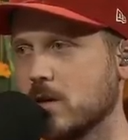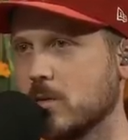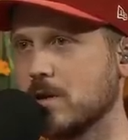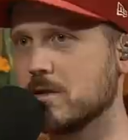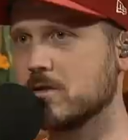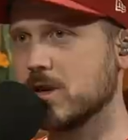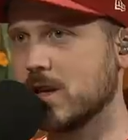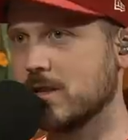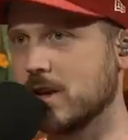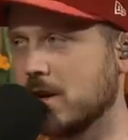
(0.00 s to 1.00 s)
where they're
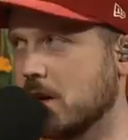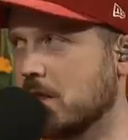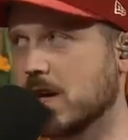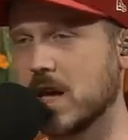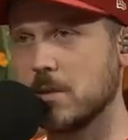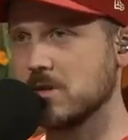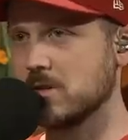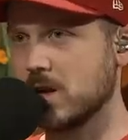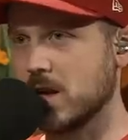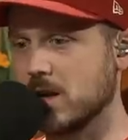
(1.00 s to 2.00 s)
sitting there and the game is
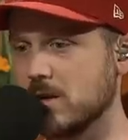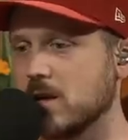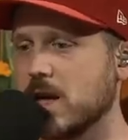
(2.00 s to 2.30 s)
in hand